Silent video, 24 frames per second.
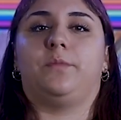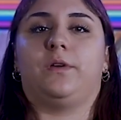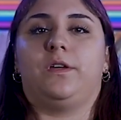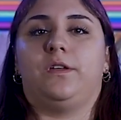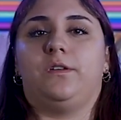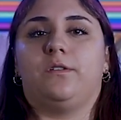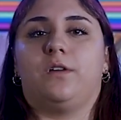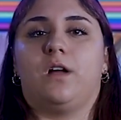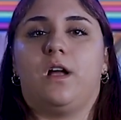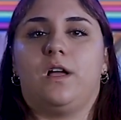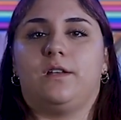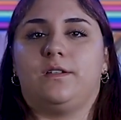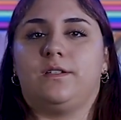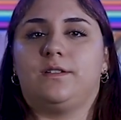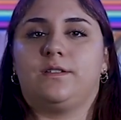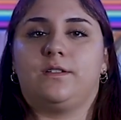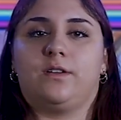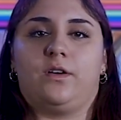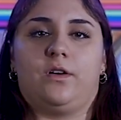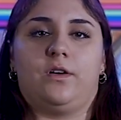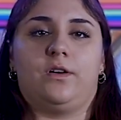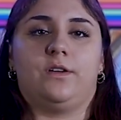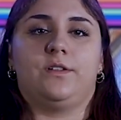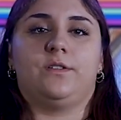but you got
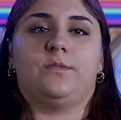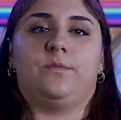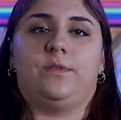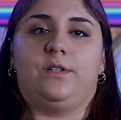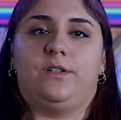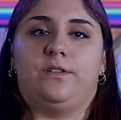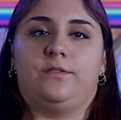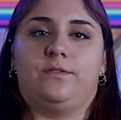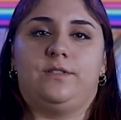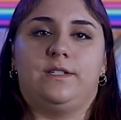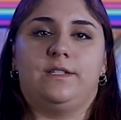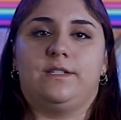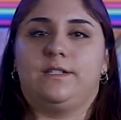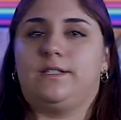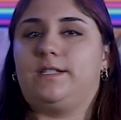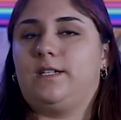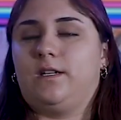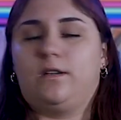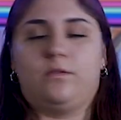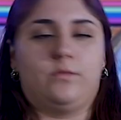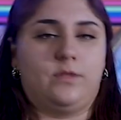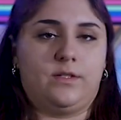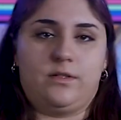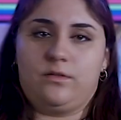discouraged when you didn't
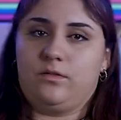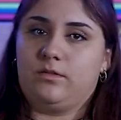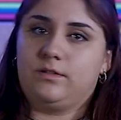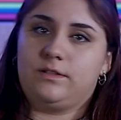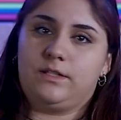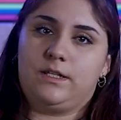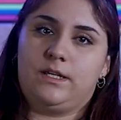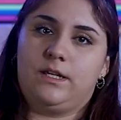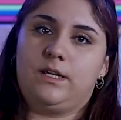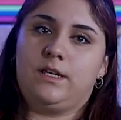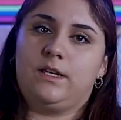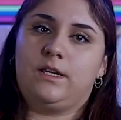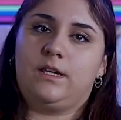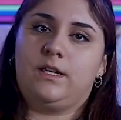see a result.